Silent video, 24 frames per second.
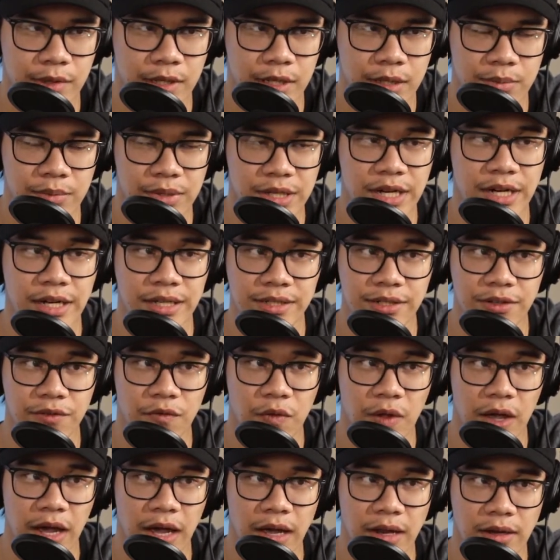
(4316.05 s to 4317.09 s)
because of
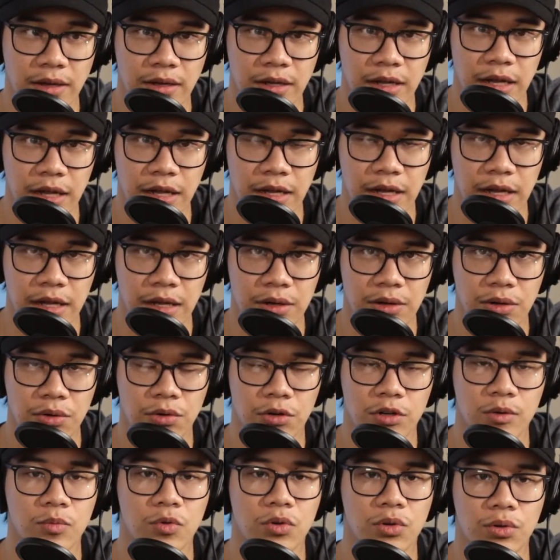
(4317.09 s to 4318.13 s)
that, in
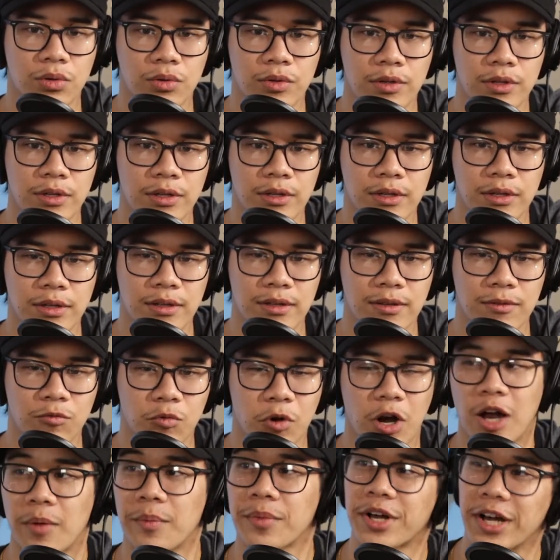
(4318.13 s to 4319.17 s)
normal
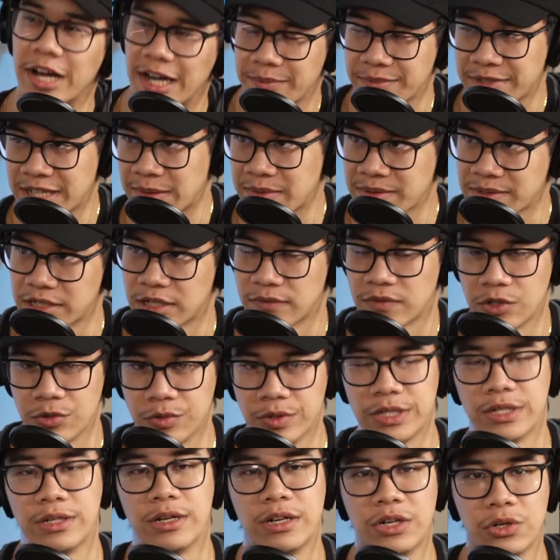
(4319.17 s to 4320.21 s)
rom-com type stuff, you
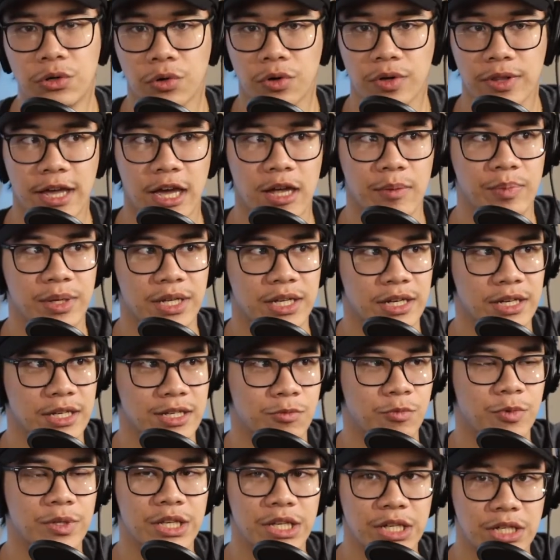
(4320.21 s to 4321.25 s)
would adore that, because
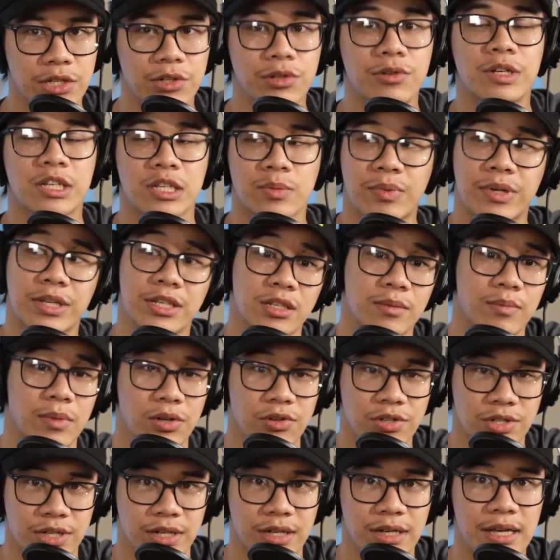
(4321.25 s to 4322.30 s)
when they do express
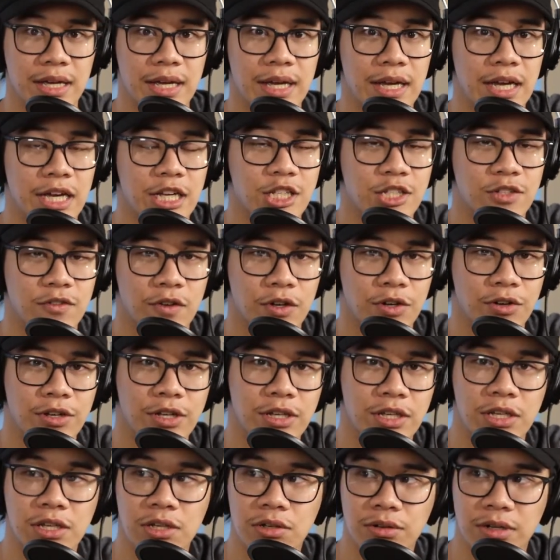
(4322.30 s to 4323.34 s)
emotion, it's very
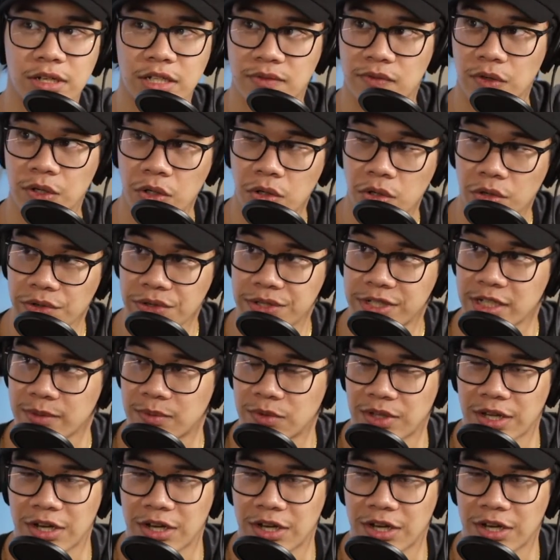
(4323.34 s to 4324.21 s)
cute and it's very wholesome. You're